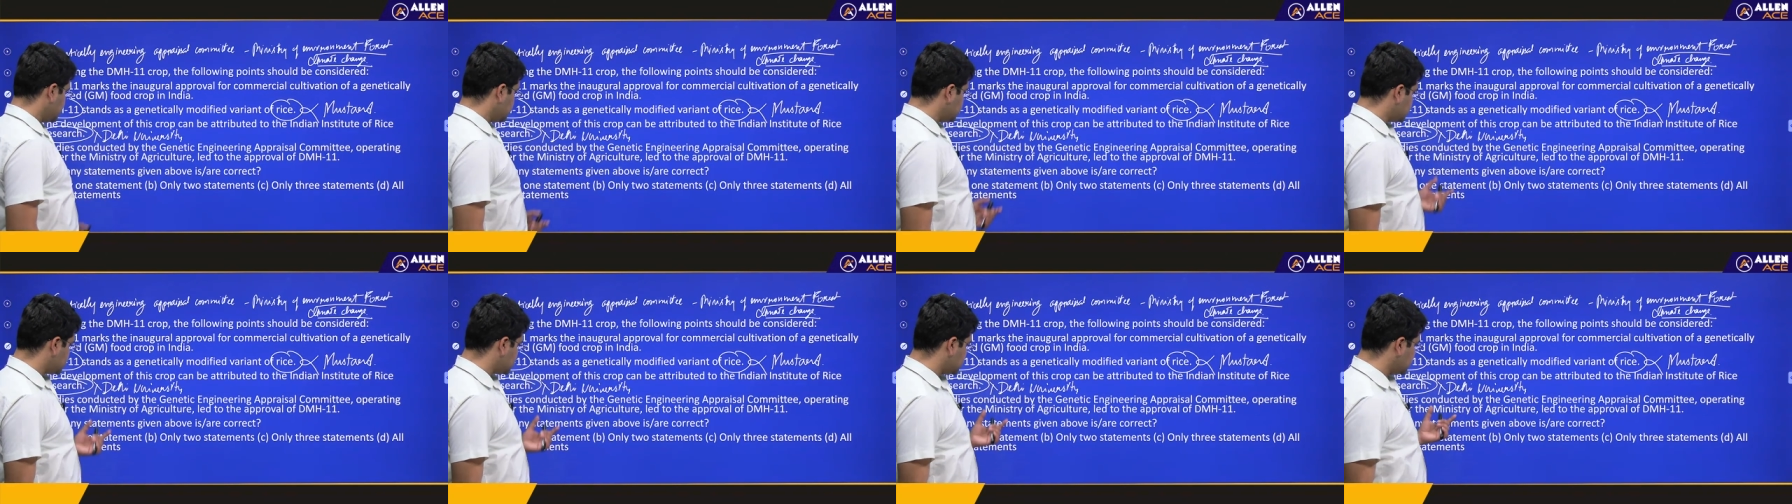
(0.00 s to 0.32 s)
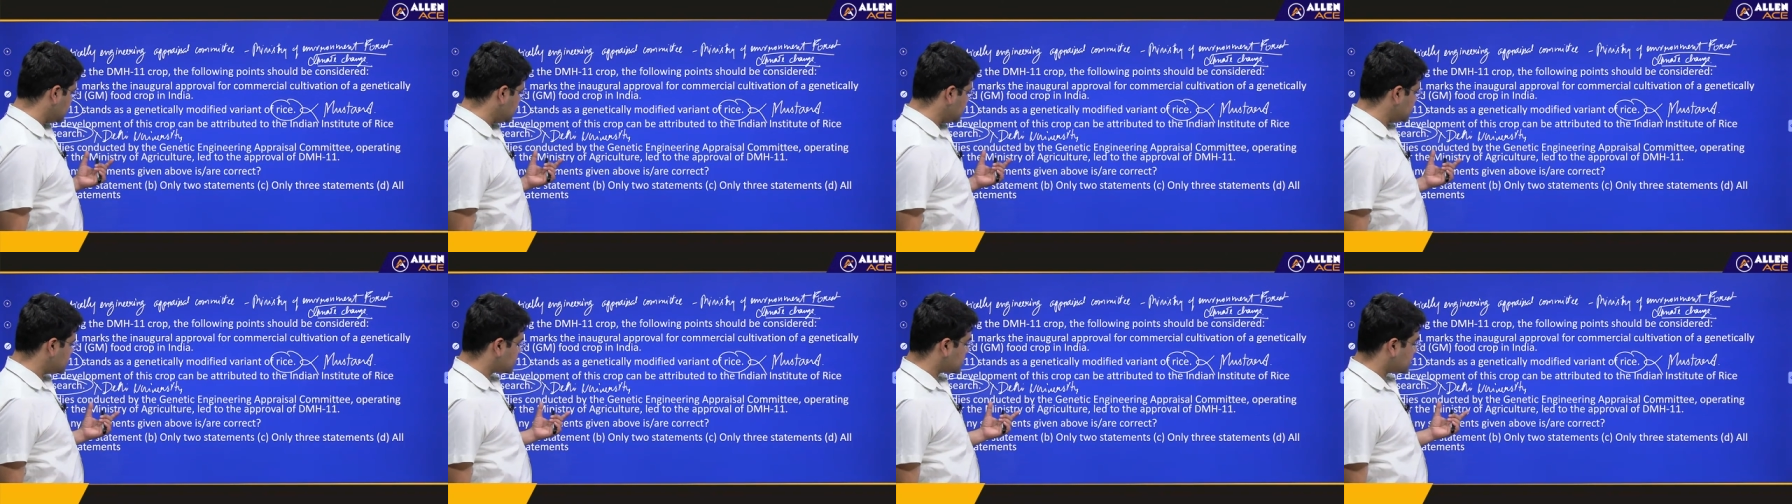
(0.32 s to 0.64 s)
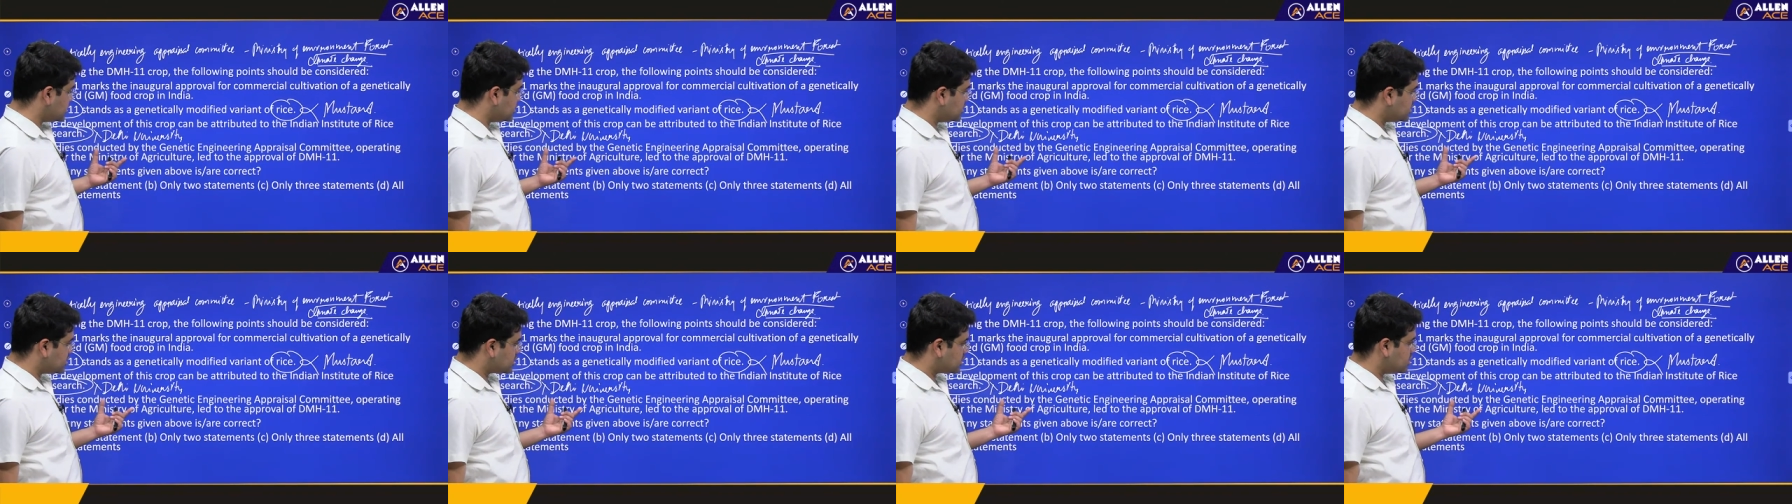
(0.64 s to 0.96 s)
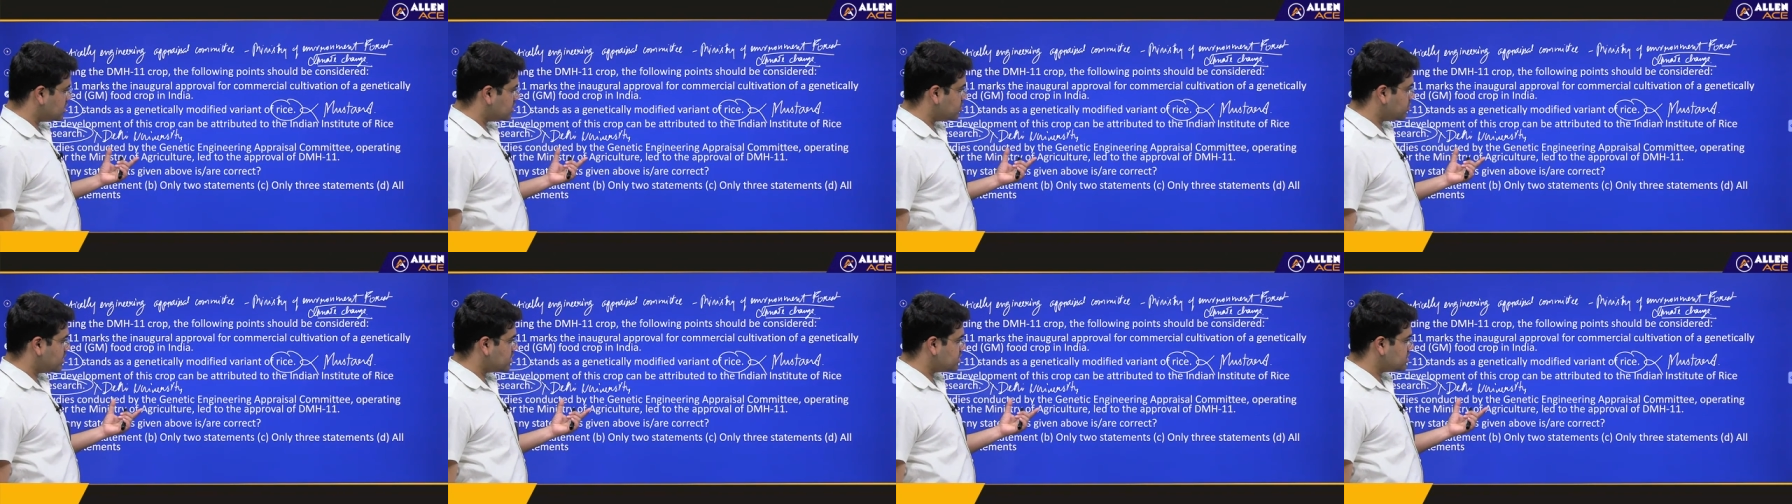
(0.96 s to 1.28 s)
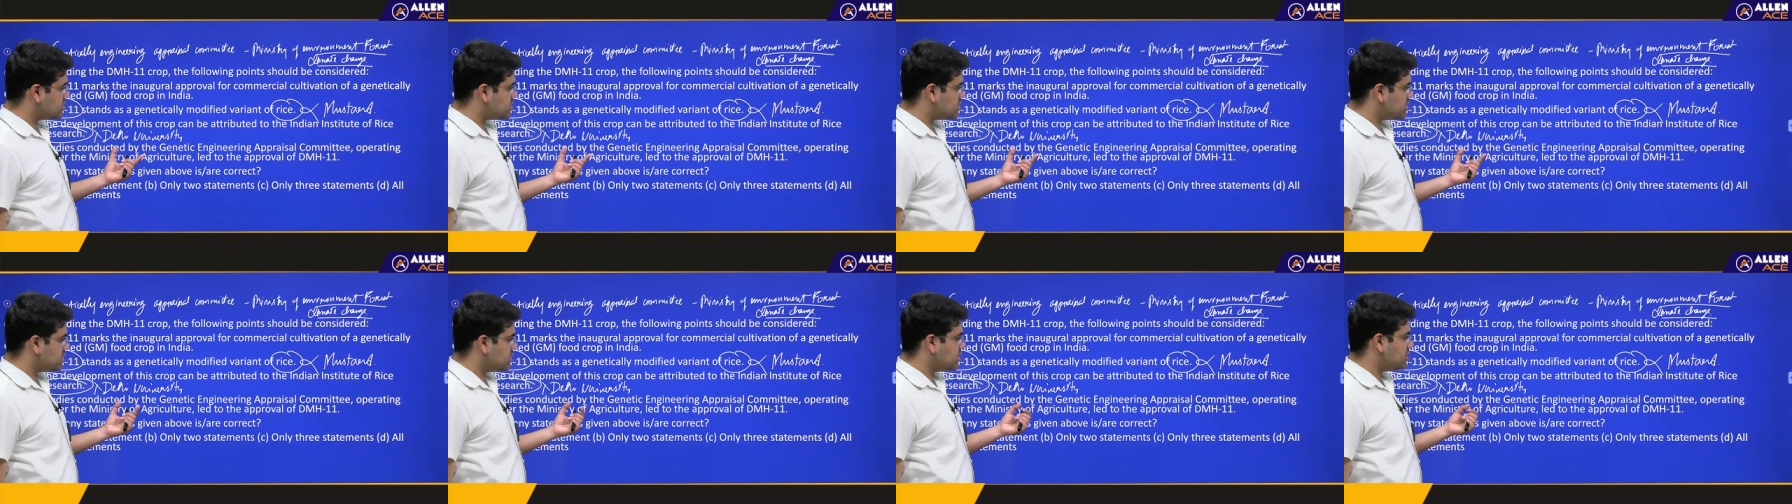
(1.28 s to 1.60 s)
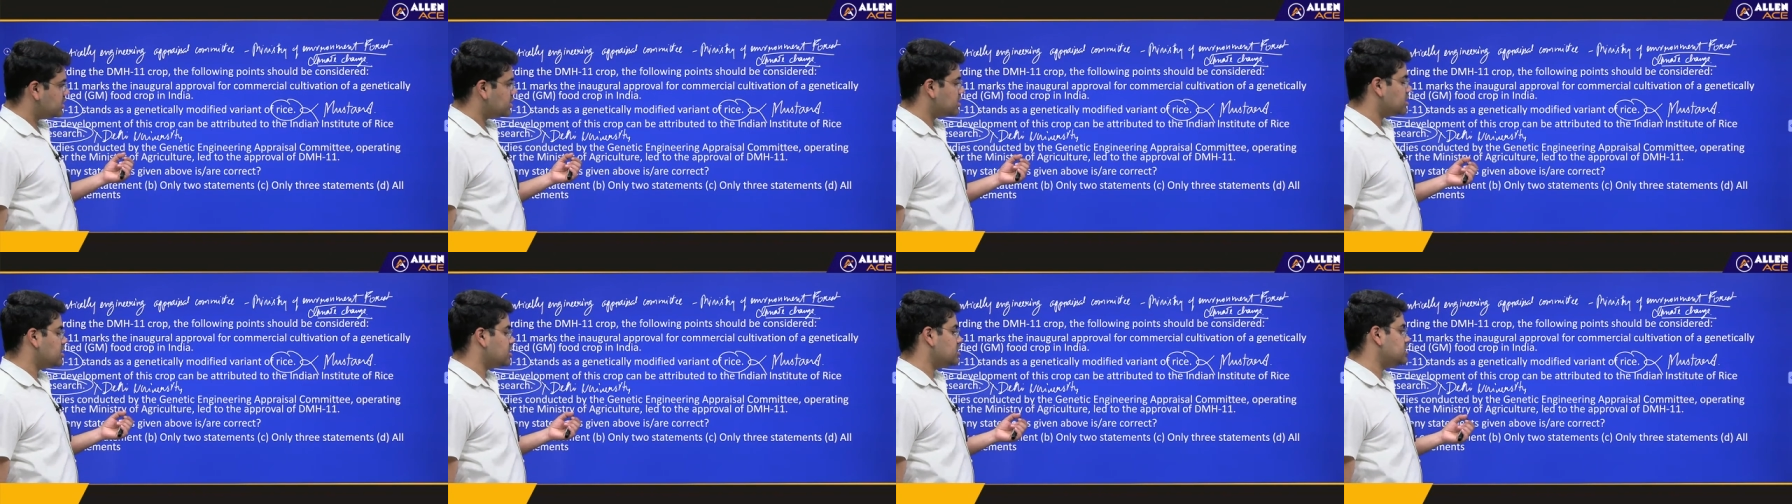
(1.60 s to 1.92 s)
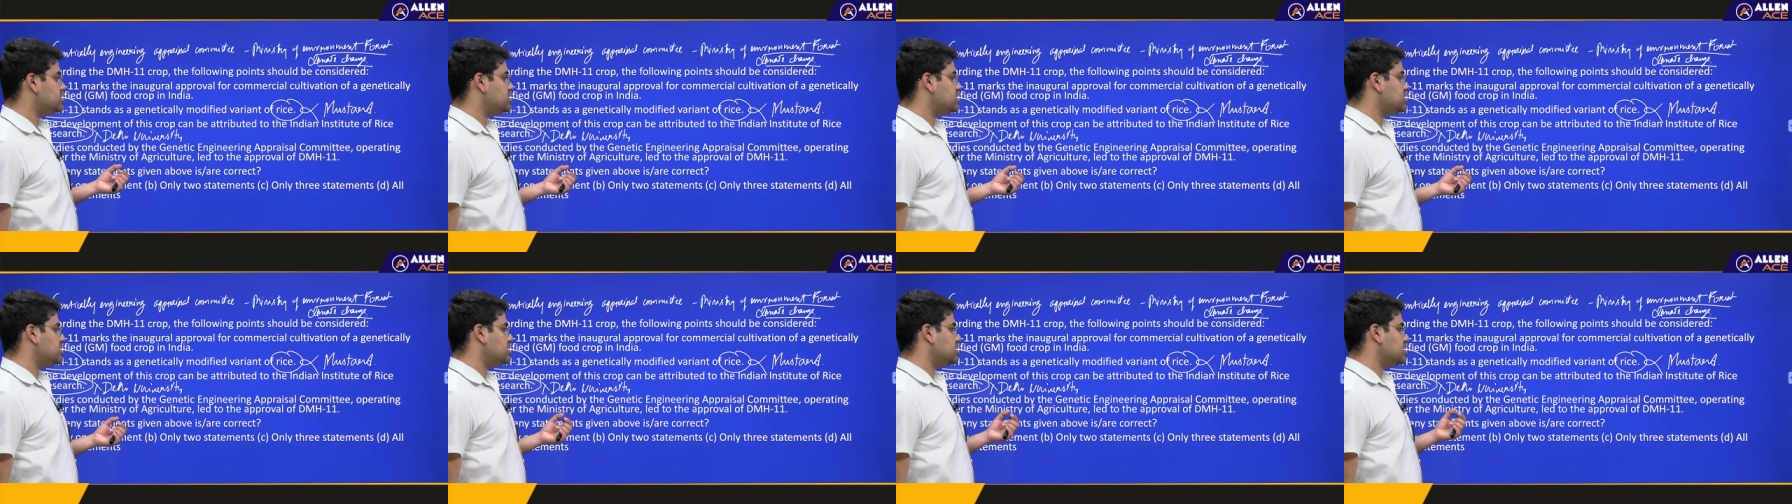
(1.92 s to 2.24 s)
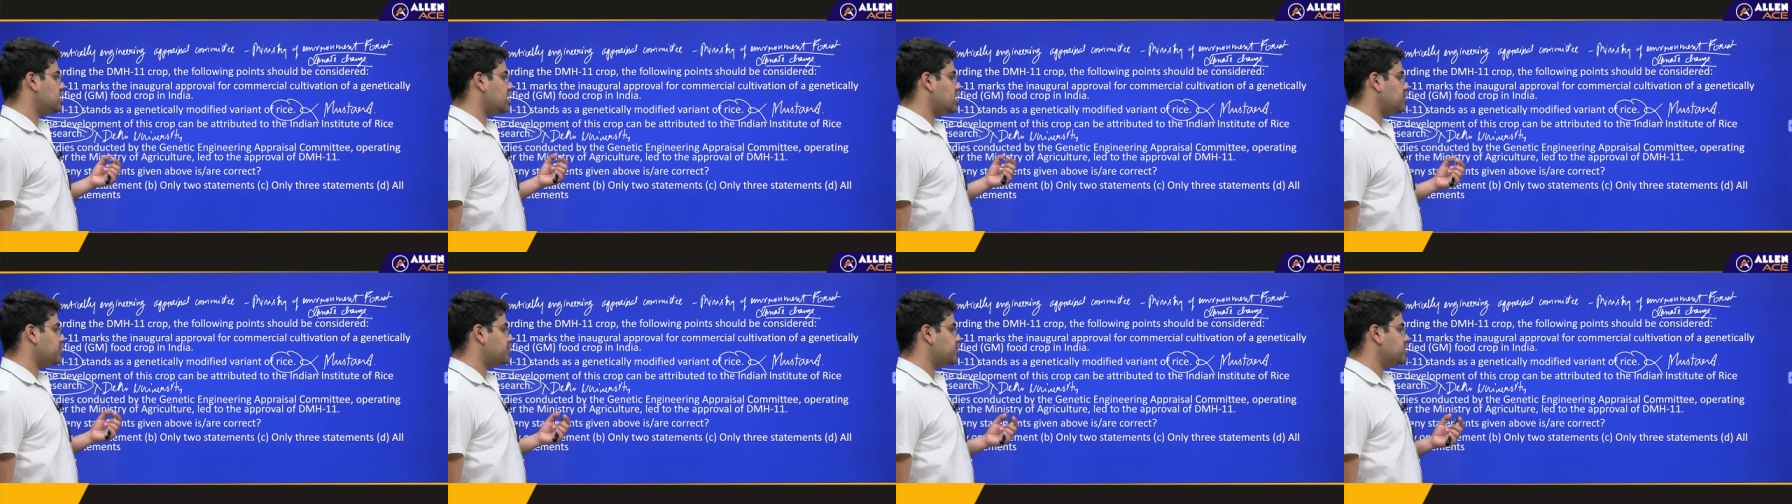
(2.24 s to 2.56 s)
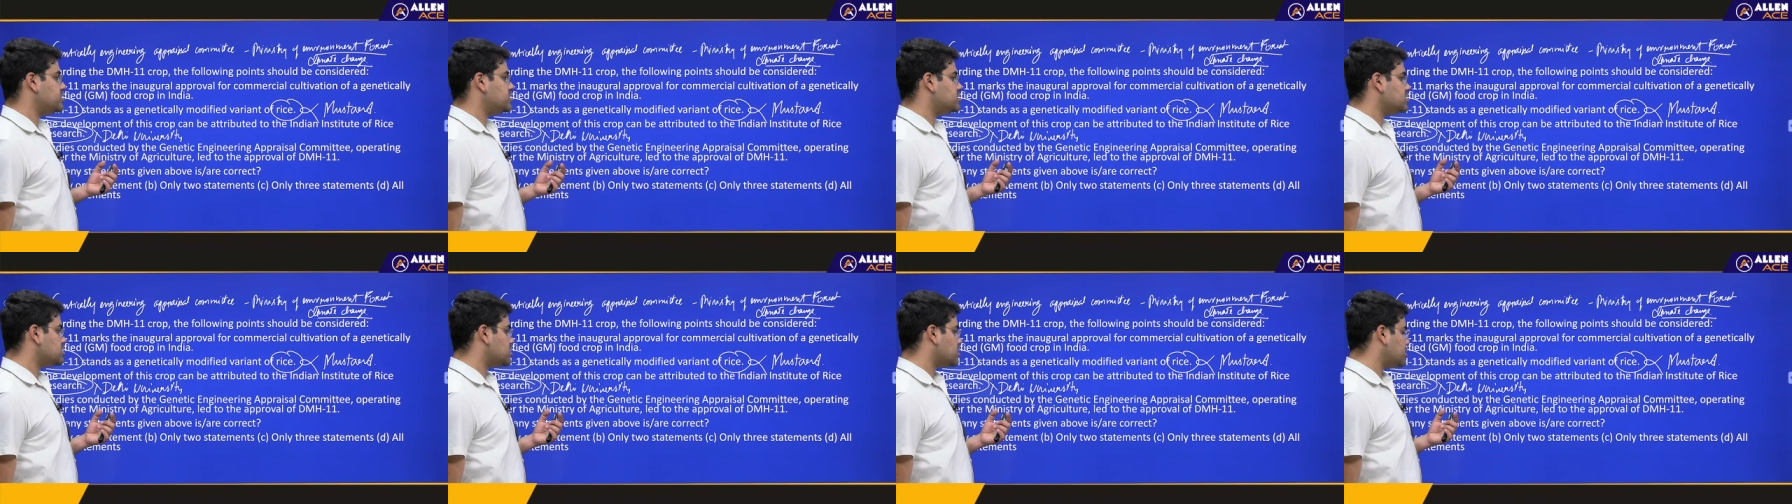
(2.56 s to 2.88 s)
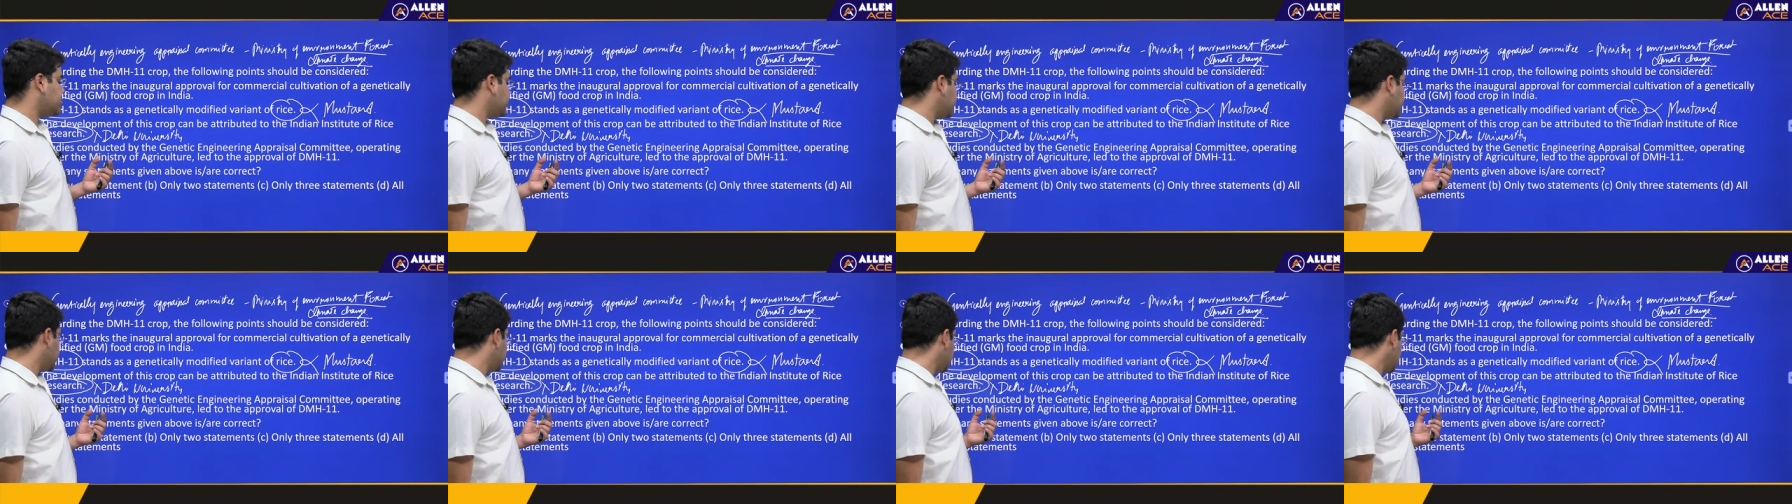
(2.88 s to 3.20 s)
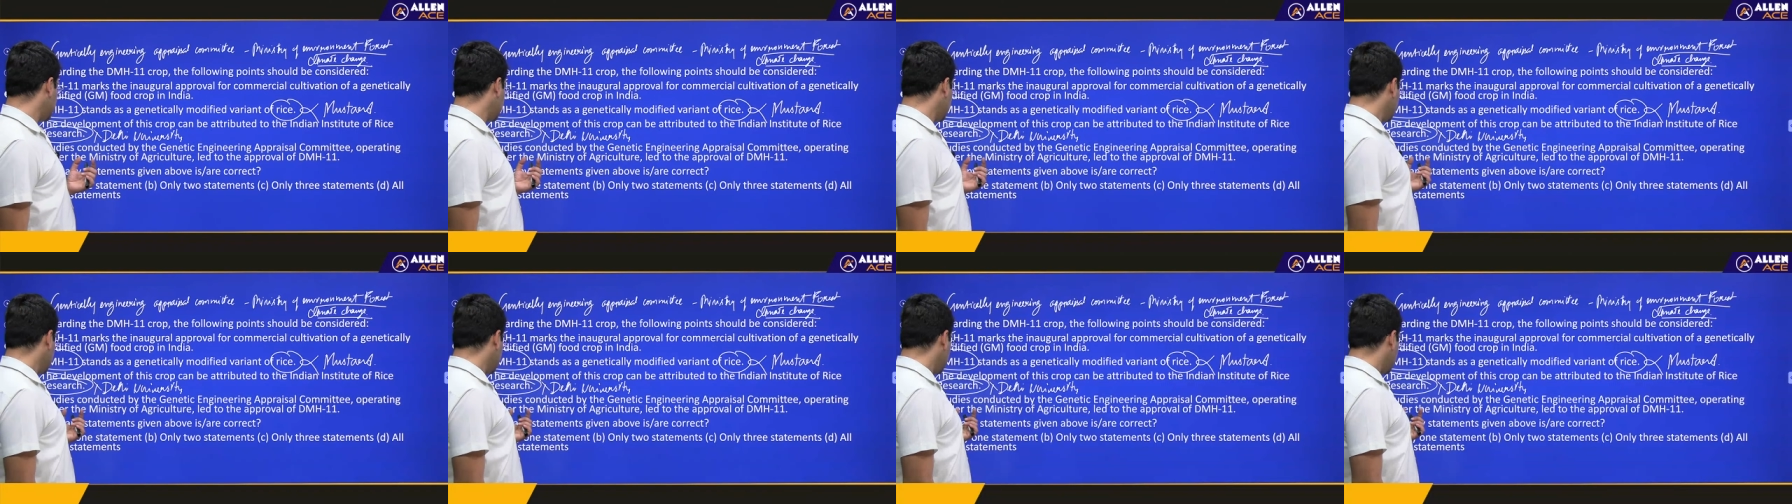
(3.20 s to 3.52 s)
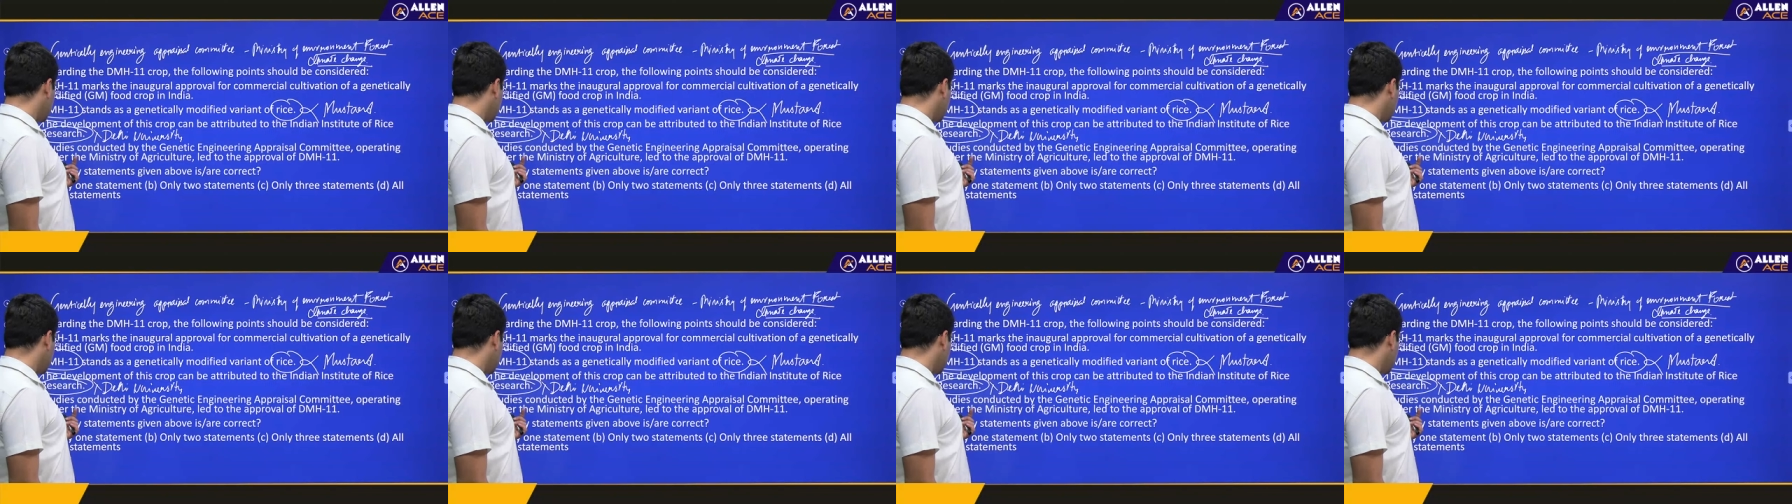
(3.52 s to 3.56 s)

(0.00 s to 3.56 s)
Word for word: Studies conducted by Genetic Engineering Appraisal Committee